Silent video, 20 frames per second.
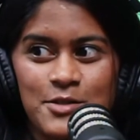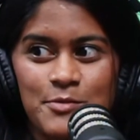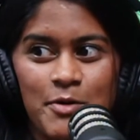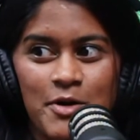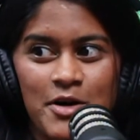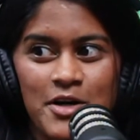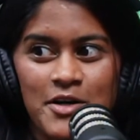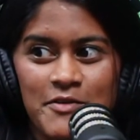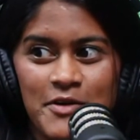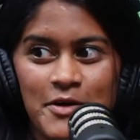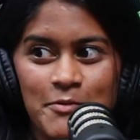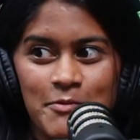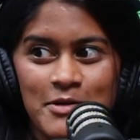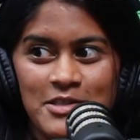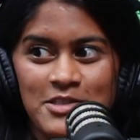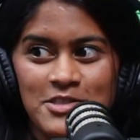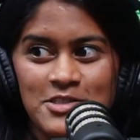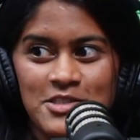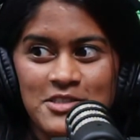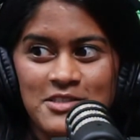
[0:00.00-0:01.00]
part of it,
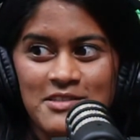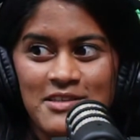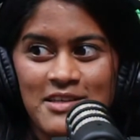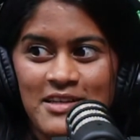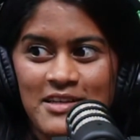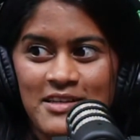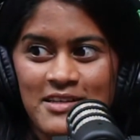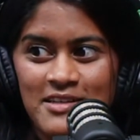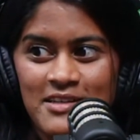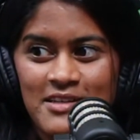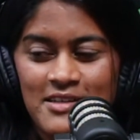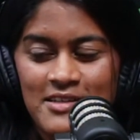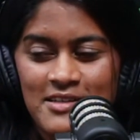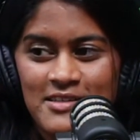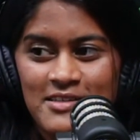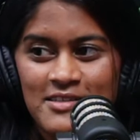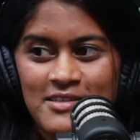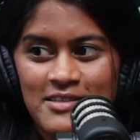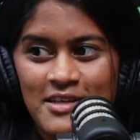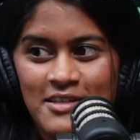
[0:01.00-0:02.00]
where it's just like
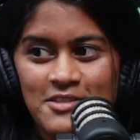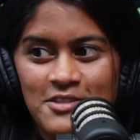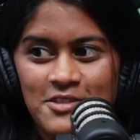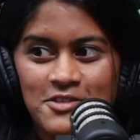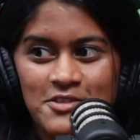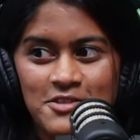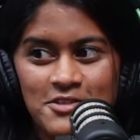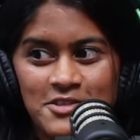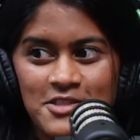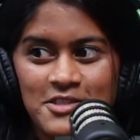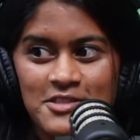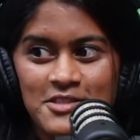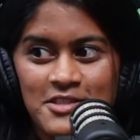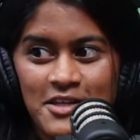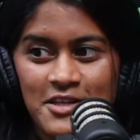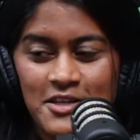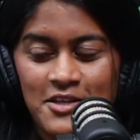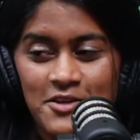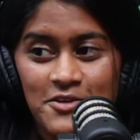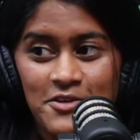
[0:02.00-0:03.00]
slashers are just
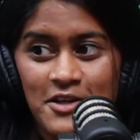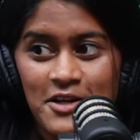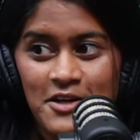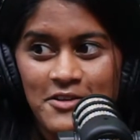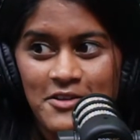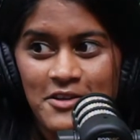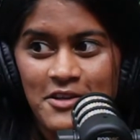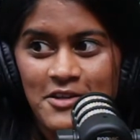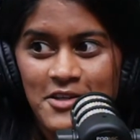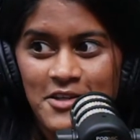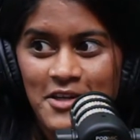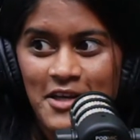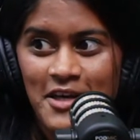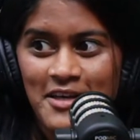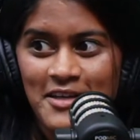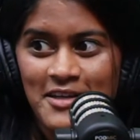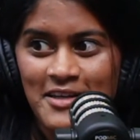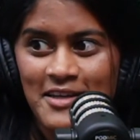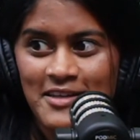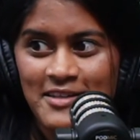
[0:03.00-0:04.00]
like you're there and then you're
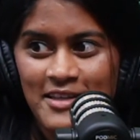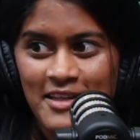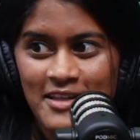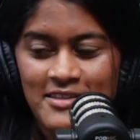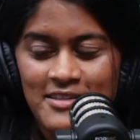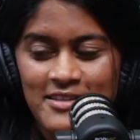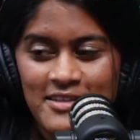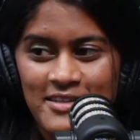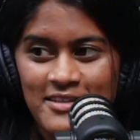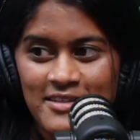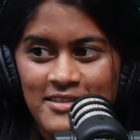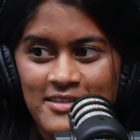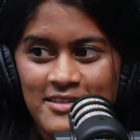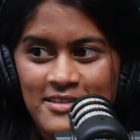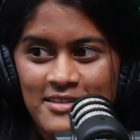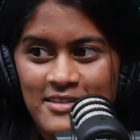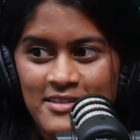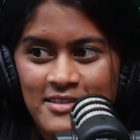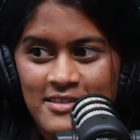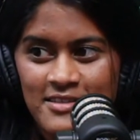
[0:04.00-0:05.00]
dead and that's it.
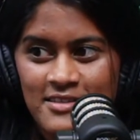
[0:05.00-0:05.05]
The who the